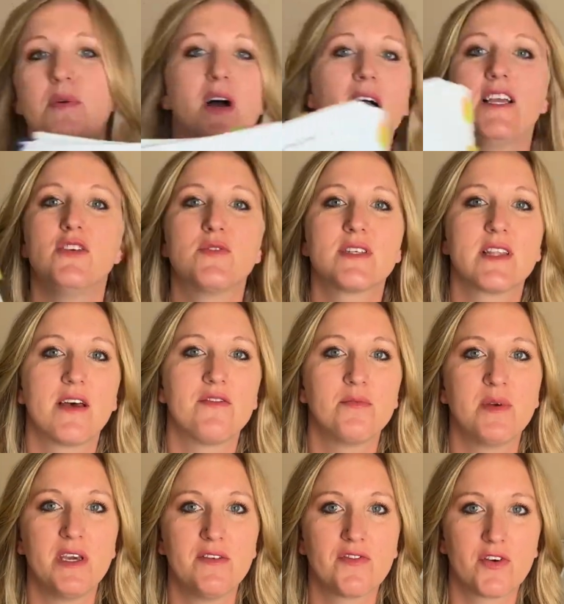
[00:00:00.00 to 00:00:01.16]
but I used level
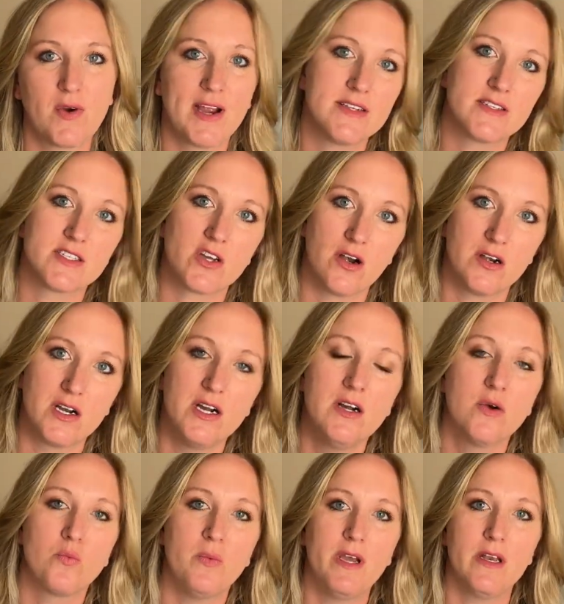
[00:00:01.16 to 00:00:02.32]
B for Right Start
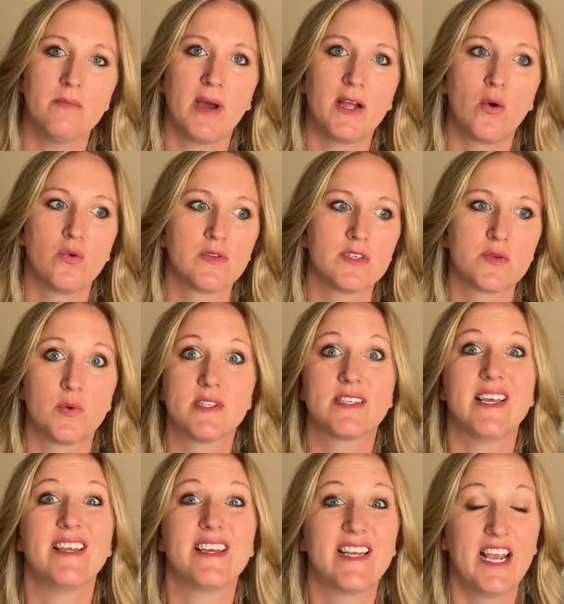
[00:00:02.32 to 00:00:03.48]
when my oldest was
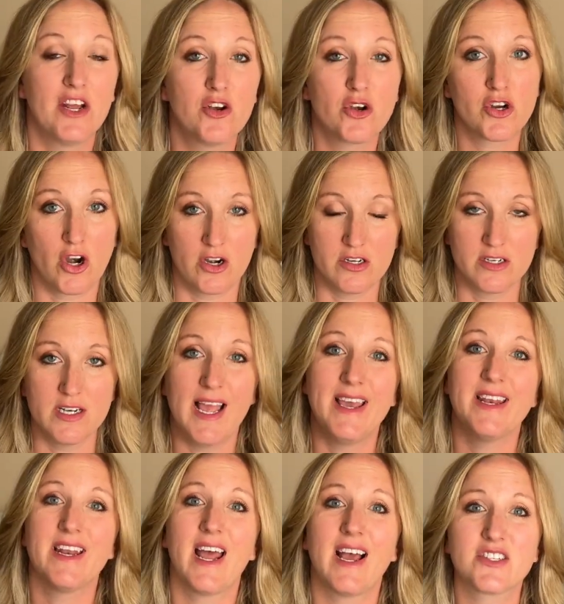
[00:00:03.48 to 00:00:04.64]
in kindergarten, and
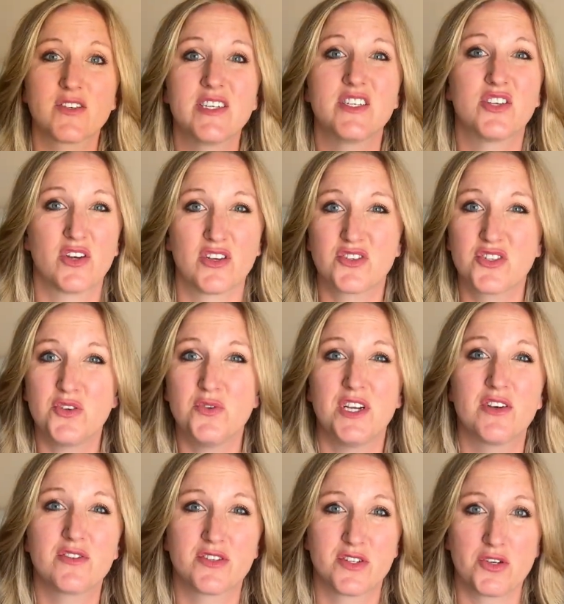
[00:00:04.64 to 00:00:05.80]
it actually took us two
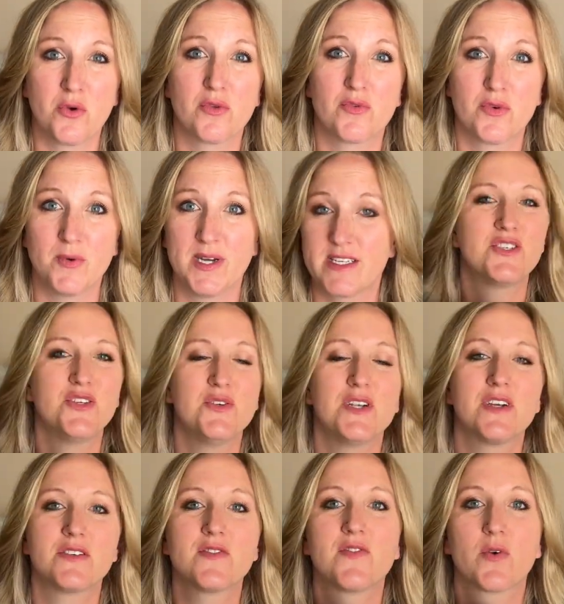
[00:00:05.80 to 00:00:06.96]
years to go through it. Two
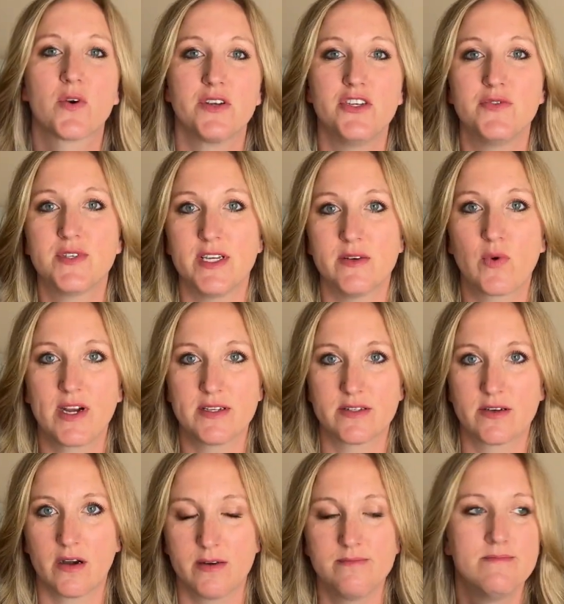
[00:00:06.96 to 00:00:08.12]
years for using Right
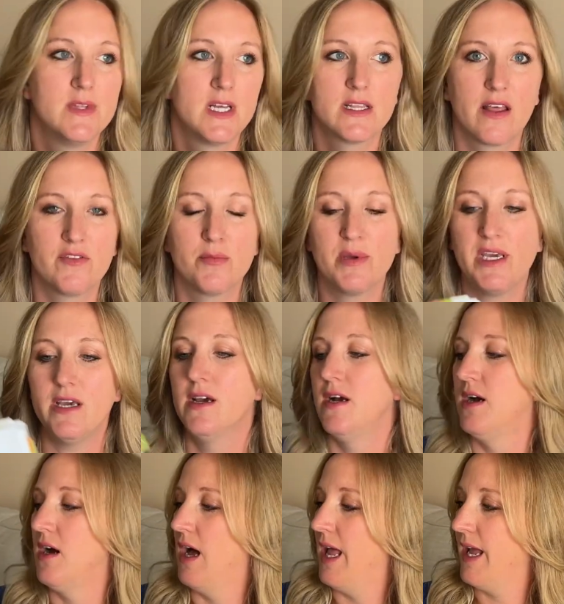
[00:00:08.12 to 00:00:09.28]
Start level B
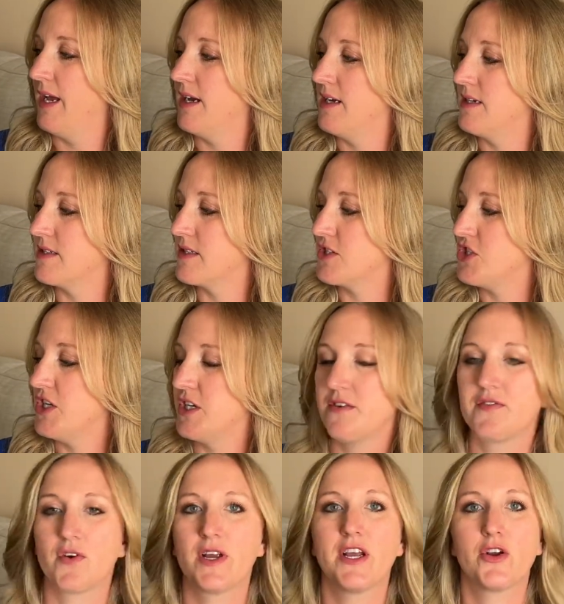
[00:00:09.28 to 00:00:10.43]
and she did it
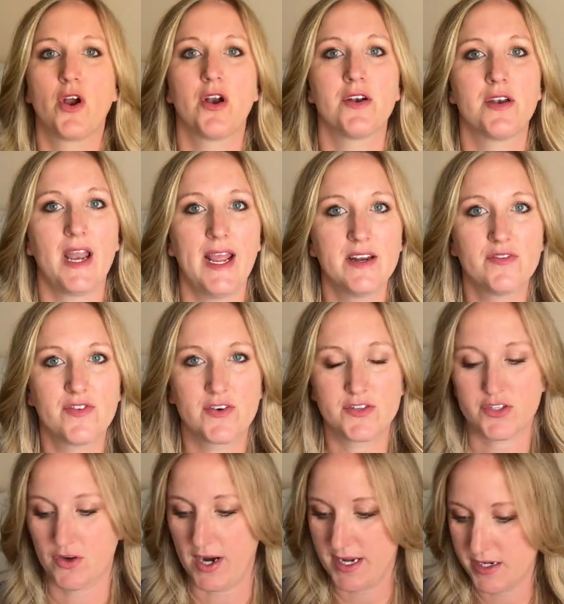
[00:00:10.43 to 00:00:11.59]
for kindergarten and
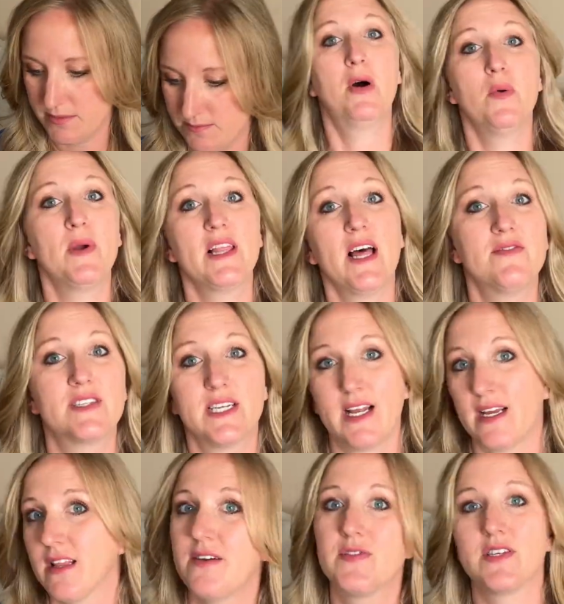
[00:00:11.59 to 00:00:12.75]
first grade. But we loved it. I
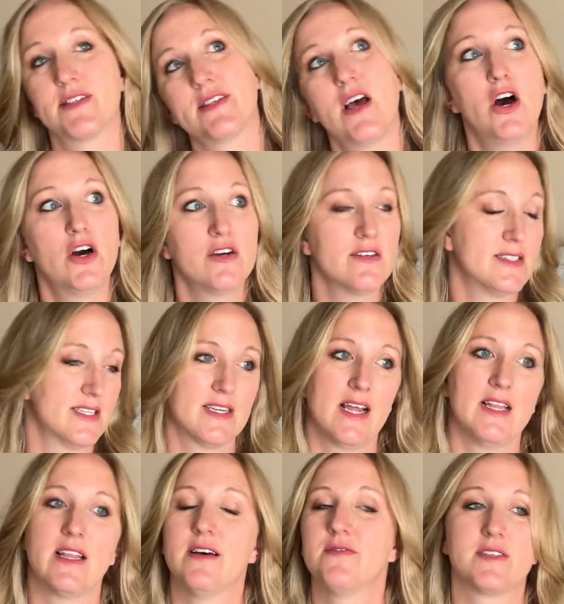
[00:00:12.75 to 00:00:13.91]
loved the songs and I
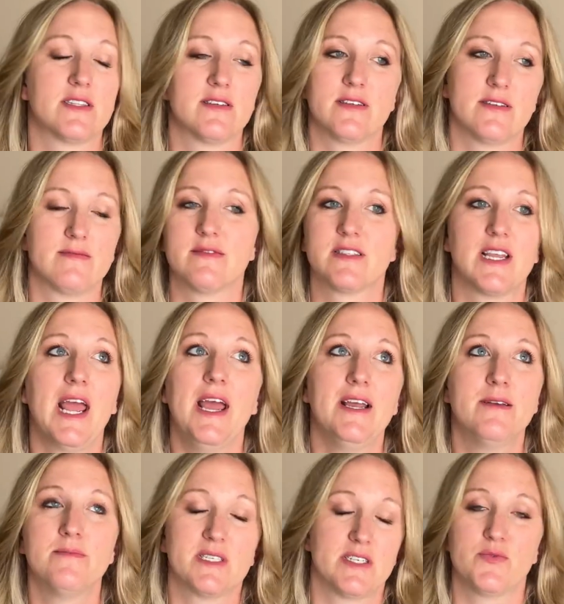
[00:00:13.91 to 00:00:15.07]
loved the
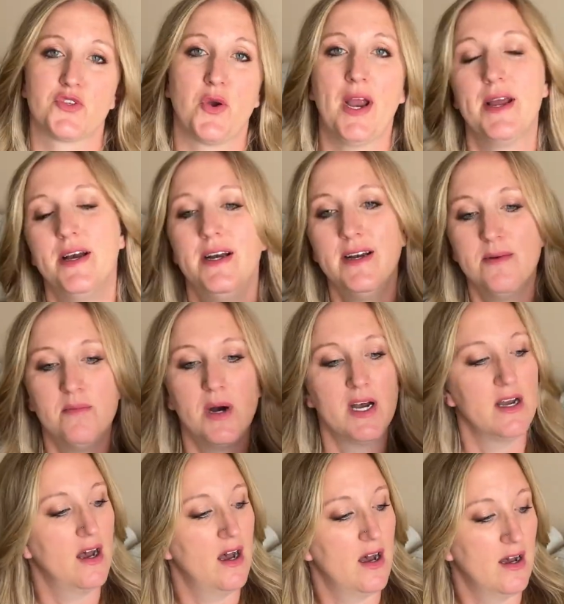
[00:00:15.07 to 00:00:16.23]
games and it was great.
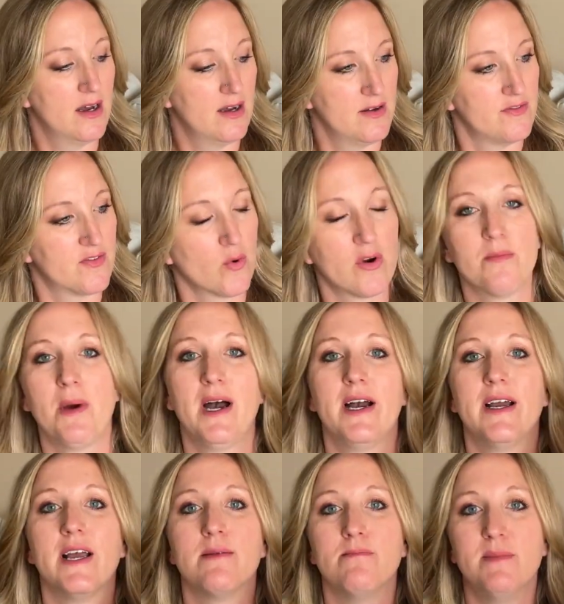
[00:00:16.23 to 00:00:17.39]
But uh, for
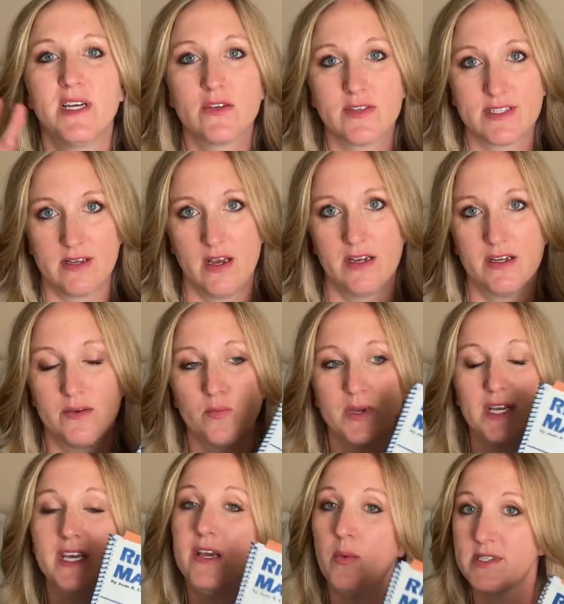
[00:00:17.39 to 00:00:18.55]
my middle son, when
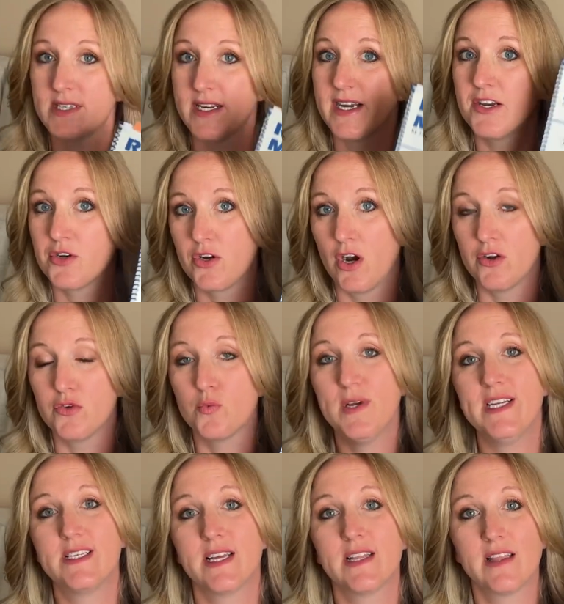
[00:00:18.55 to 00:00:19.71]
he was in kindergarten, we
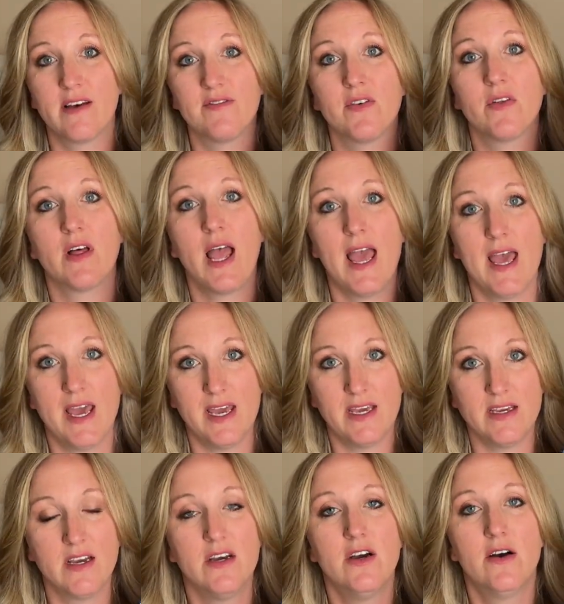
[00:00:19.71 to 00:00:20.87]
did level
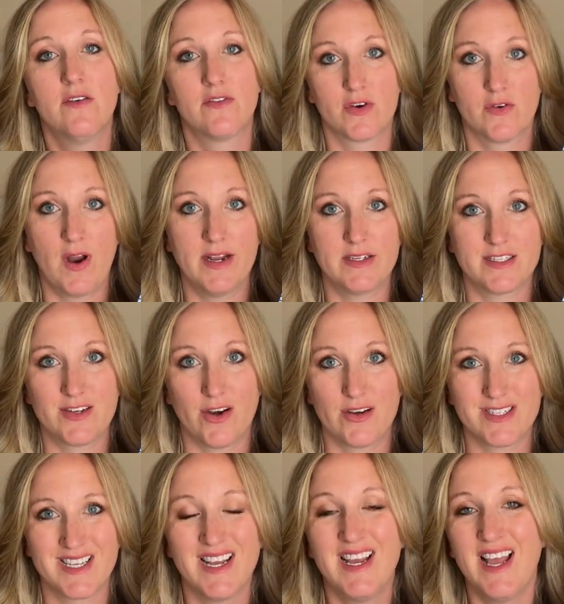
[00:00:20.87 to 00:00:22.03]
A for Right
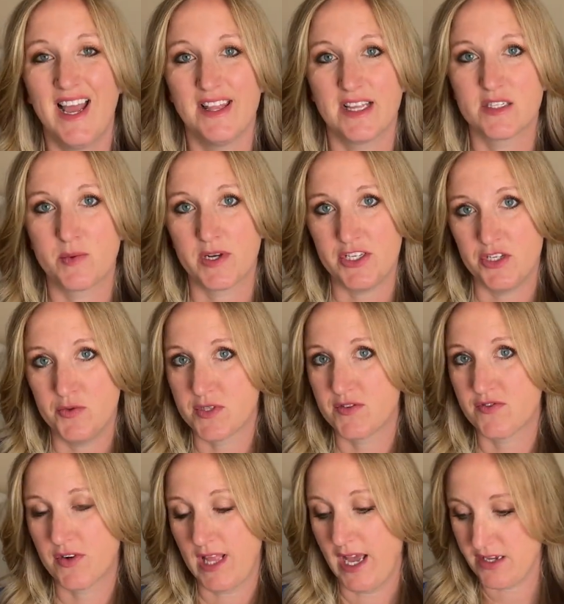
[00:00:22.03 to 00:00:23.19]
Start. And that's what I used
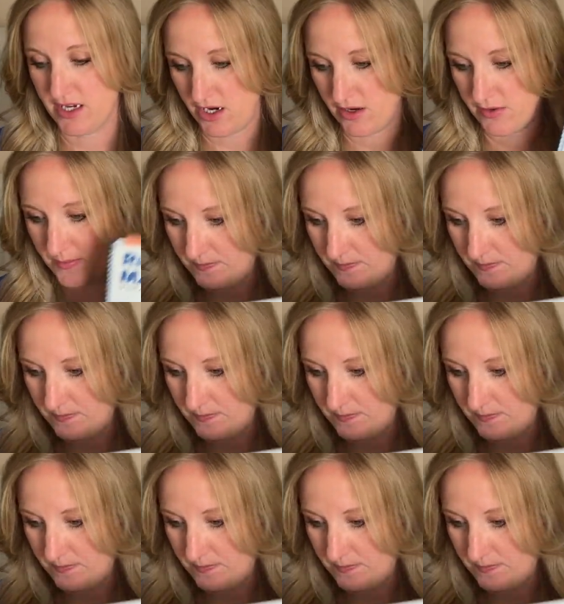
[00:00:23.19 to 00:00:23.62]
for that year.